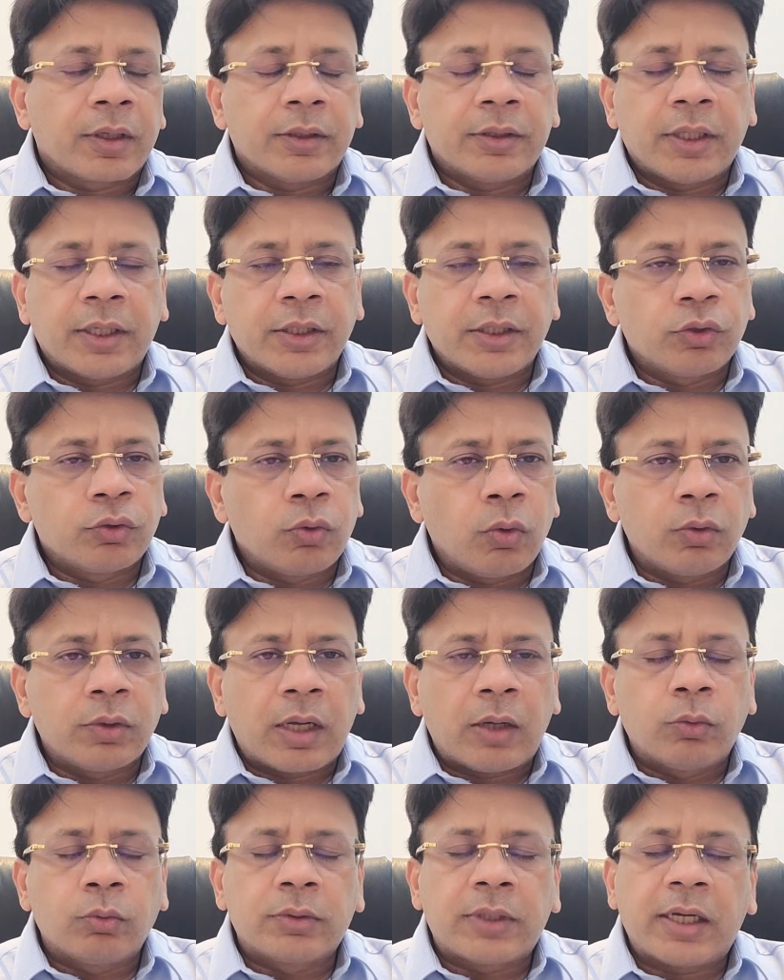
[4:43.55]
there is no
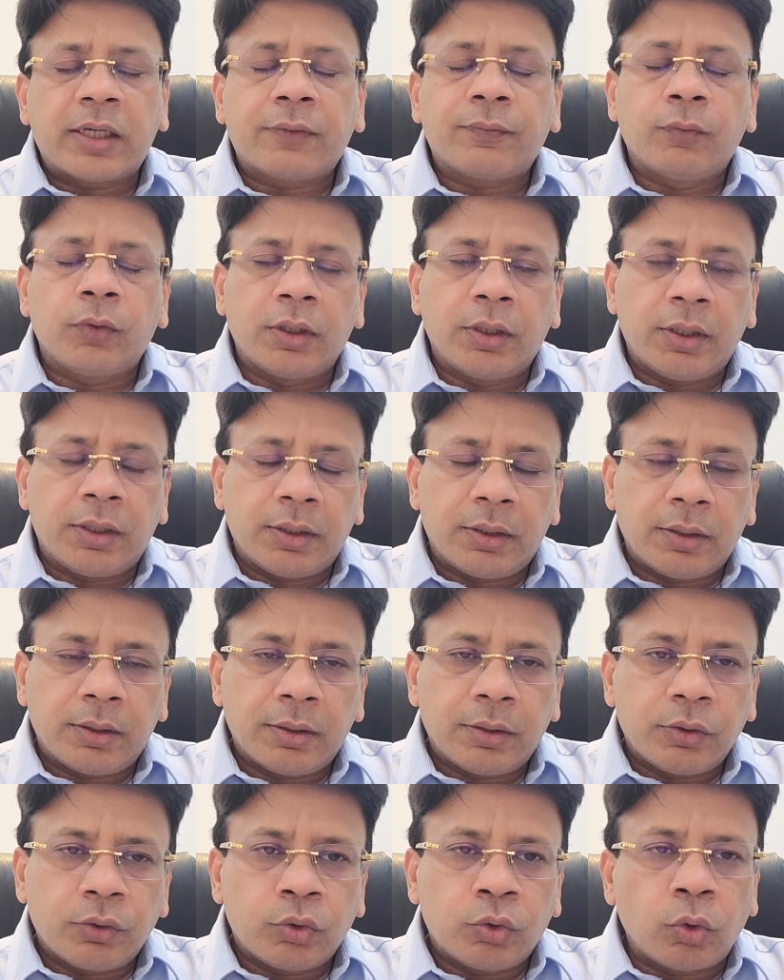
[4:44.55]
doubt that we
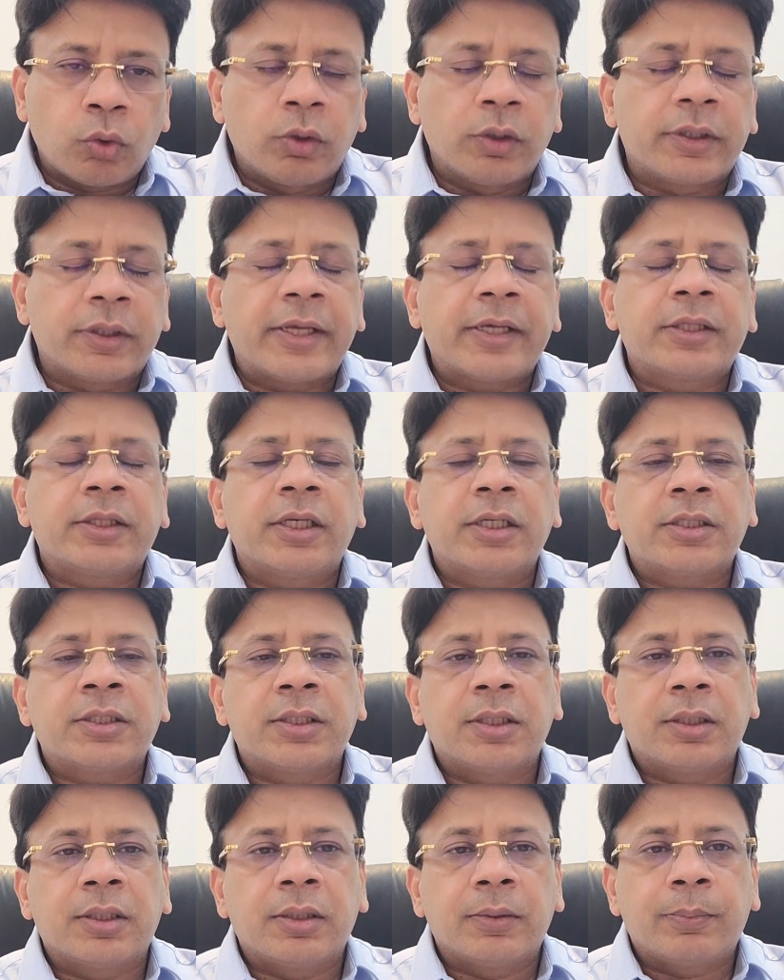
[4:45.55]
should take
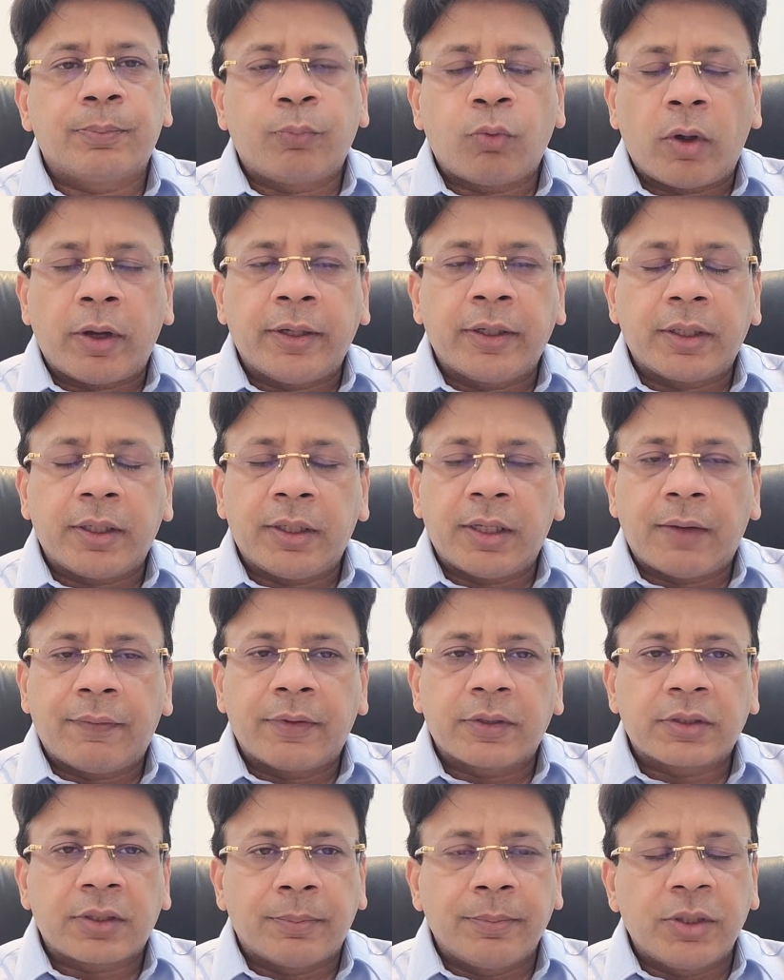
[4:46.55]
this point in
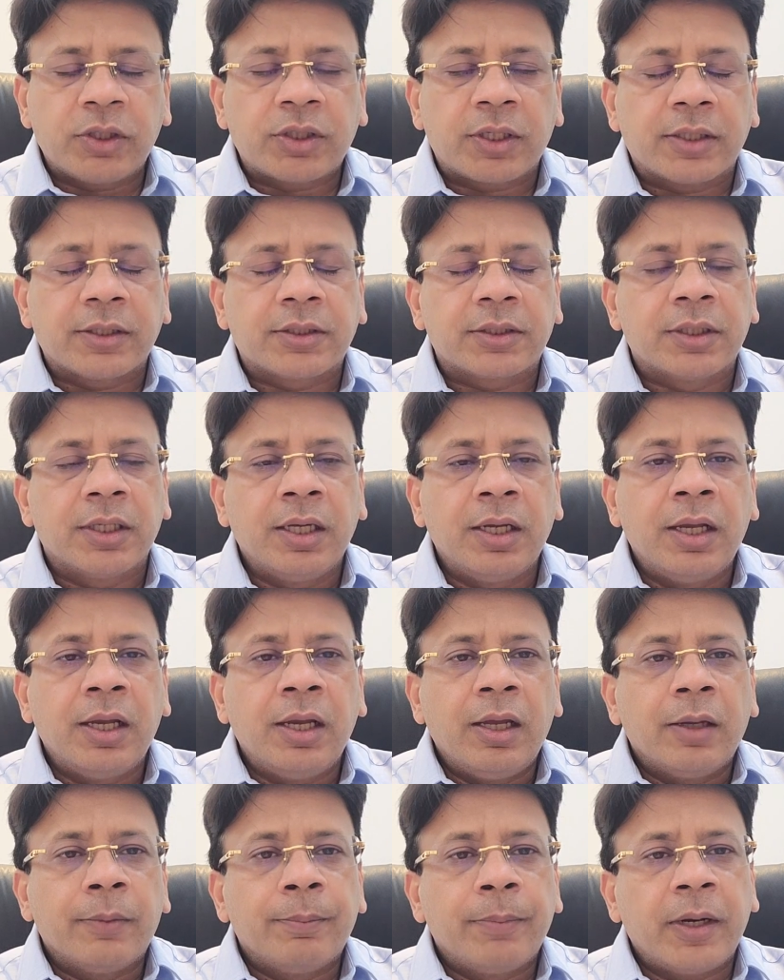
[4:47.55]
our submissions,
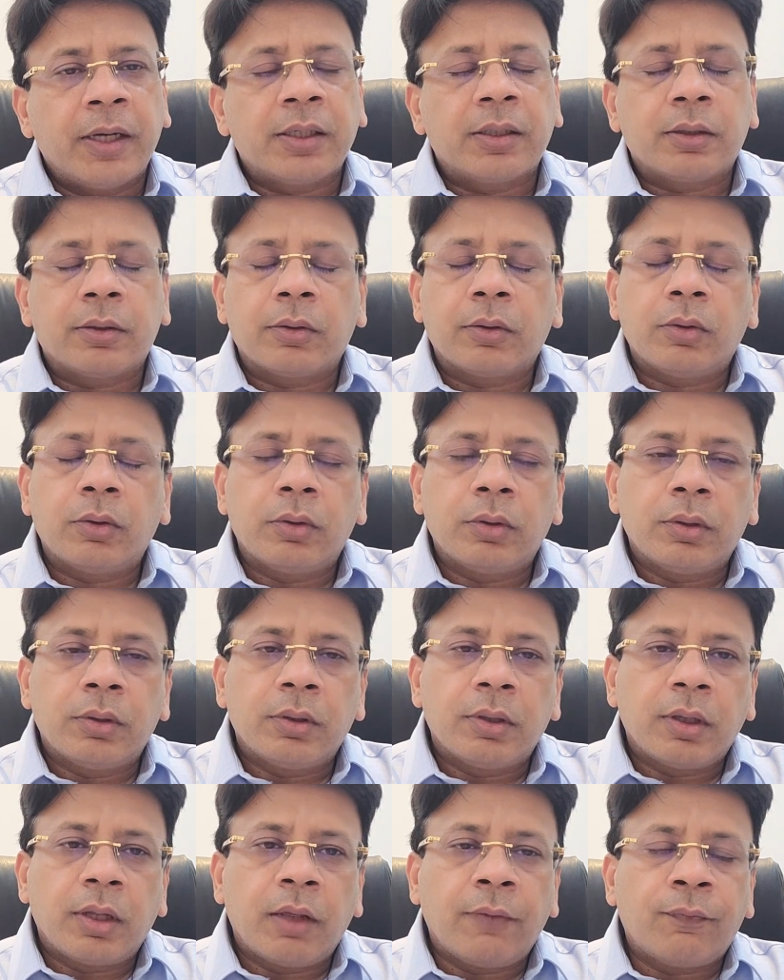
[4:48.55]
but
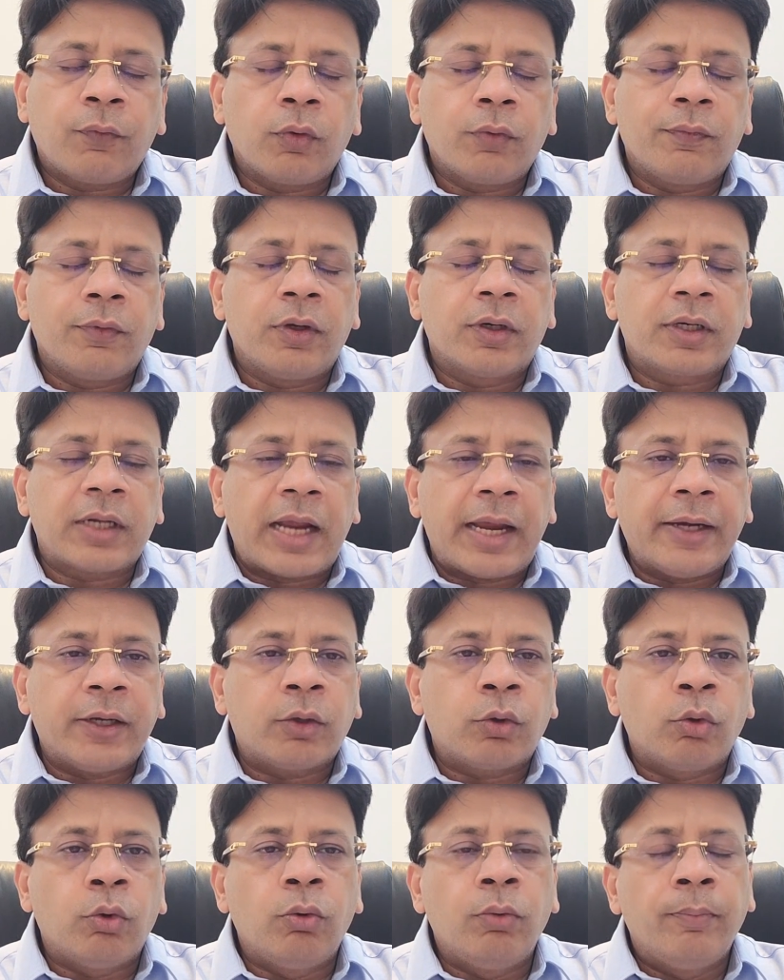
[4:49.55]
if we will try
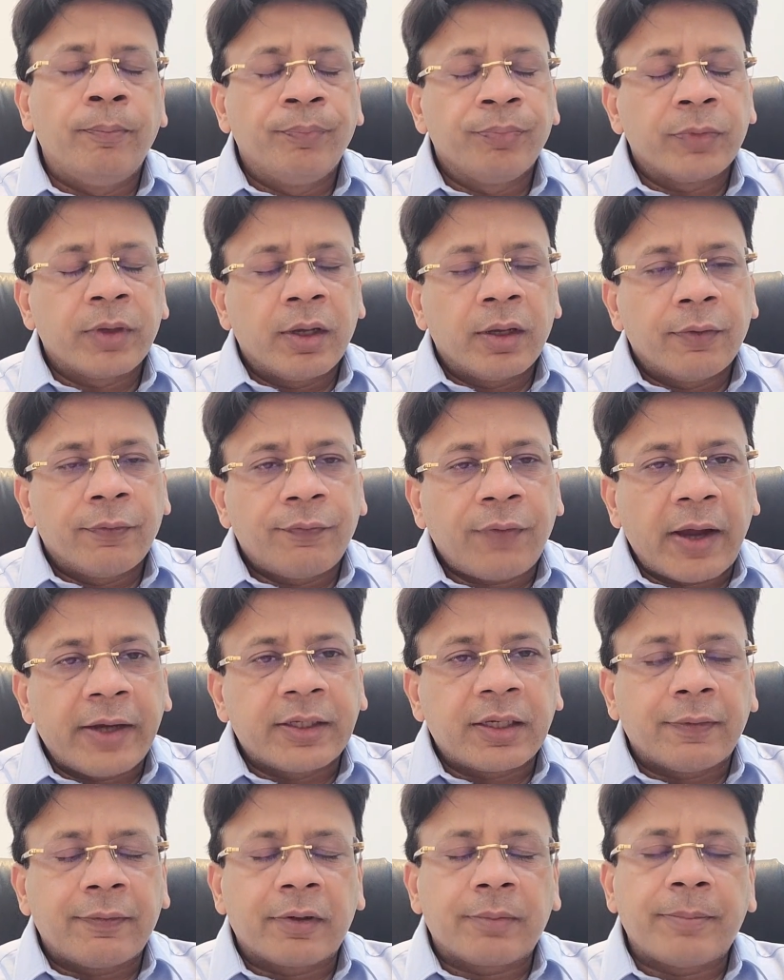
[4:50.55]
to
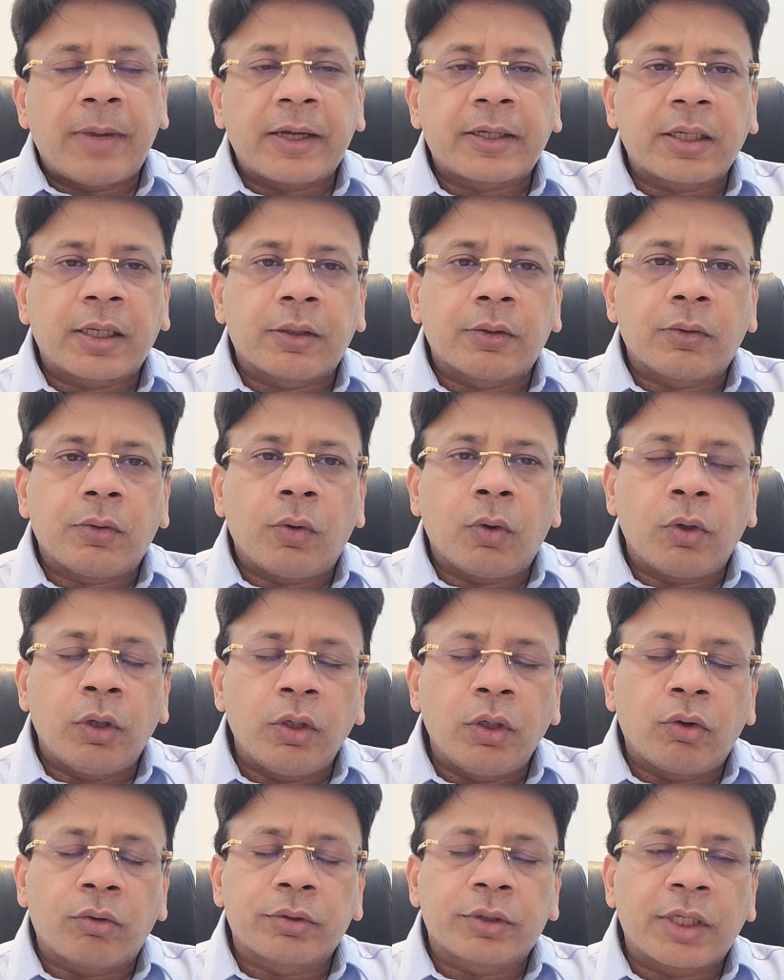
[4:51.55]
fight our matter
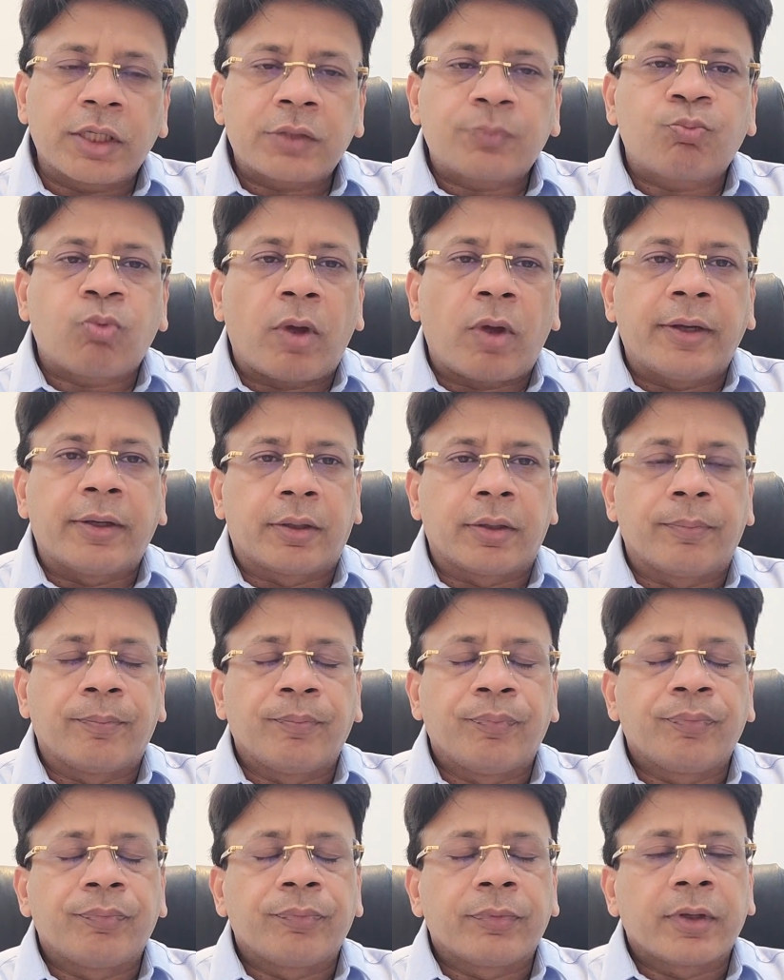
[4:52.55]
only on this point,
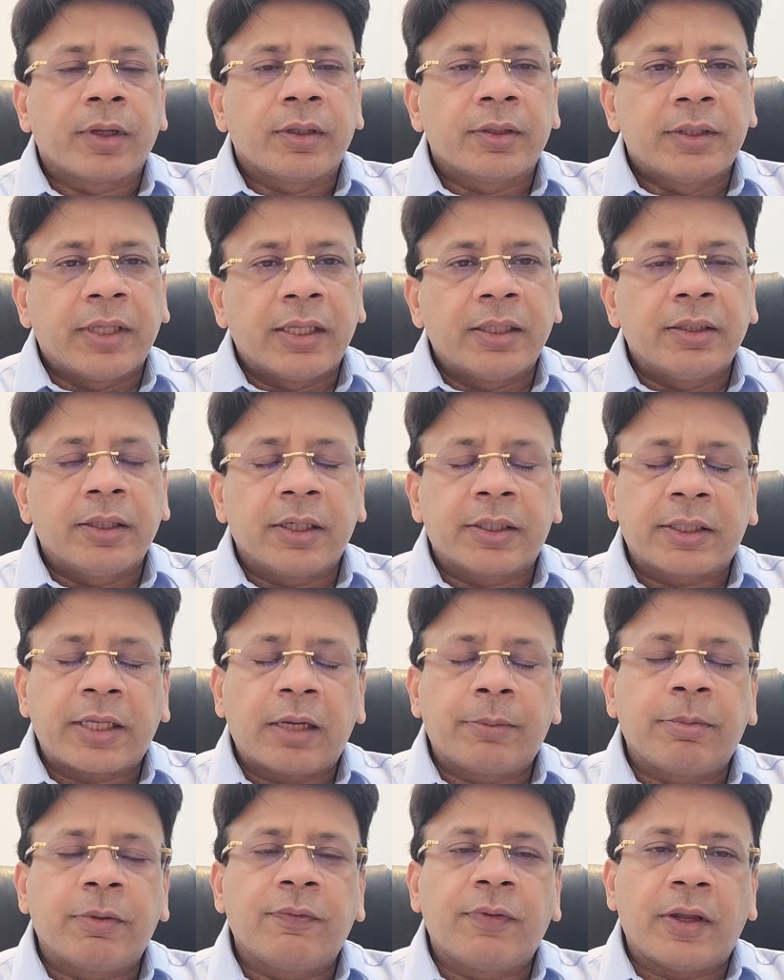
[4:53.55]
then it
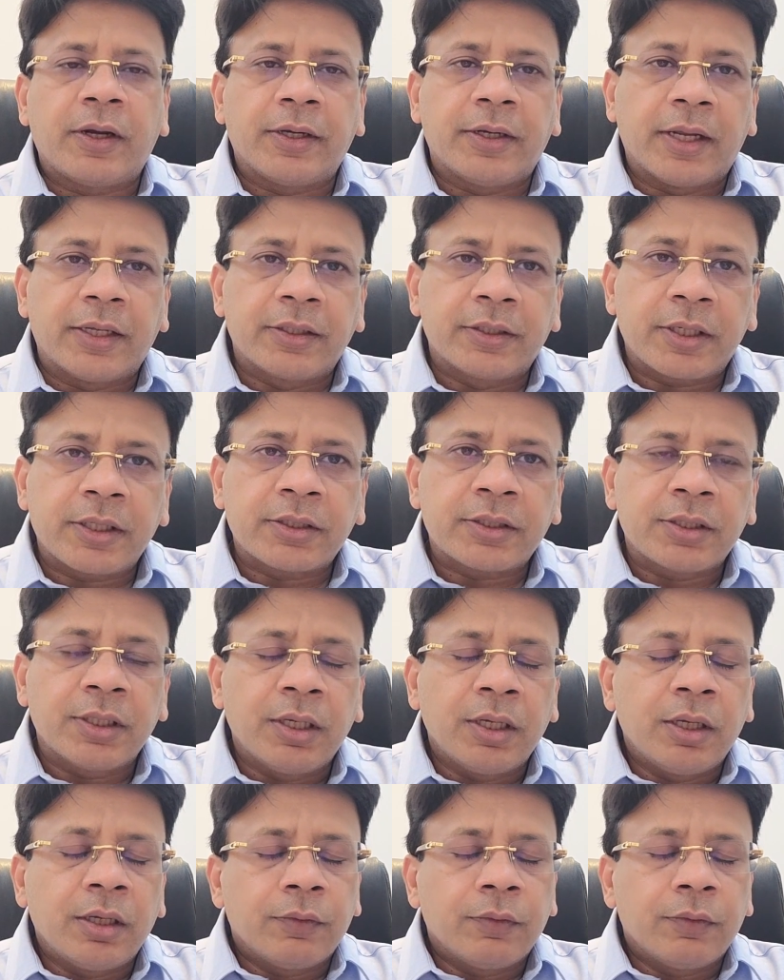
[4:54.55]
can be very dangerous.